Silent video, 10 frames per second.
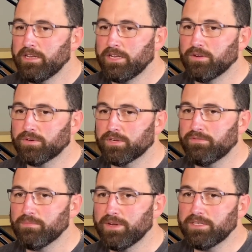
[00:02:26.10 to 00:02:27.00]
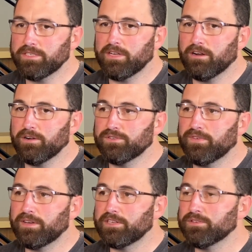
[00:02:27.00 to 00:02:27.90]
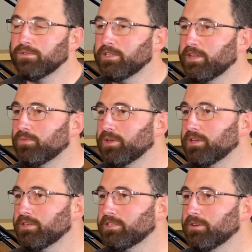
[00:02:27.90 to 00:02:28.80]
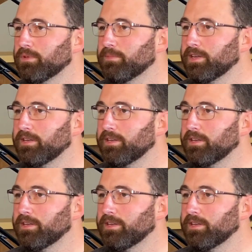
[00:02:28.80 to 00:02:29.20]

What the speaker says: It took a few months, our house finally sold, and then we stayed with my